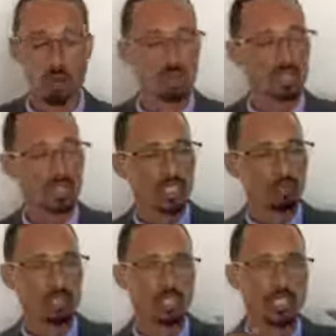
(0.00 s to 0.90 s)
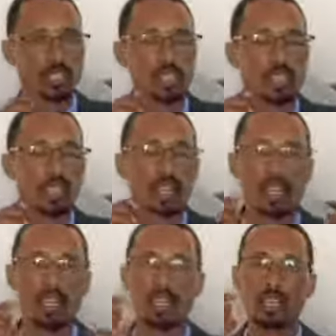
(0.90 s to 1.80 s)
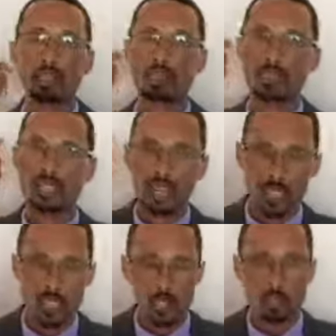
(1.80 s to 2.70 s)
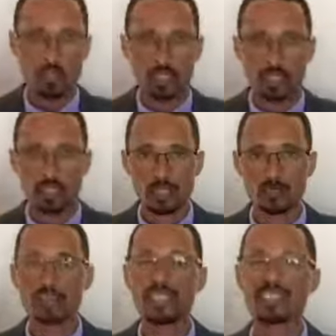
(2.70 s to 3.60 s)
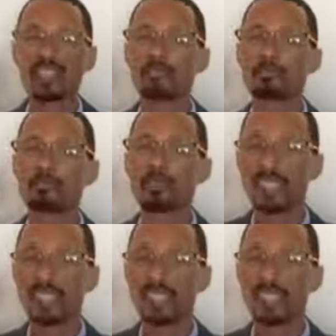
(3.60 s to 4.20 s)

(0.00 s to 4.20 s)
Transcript: And finally, identify your customers. This is very important point.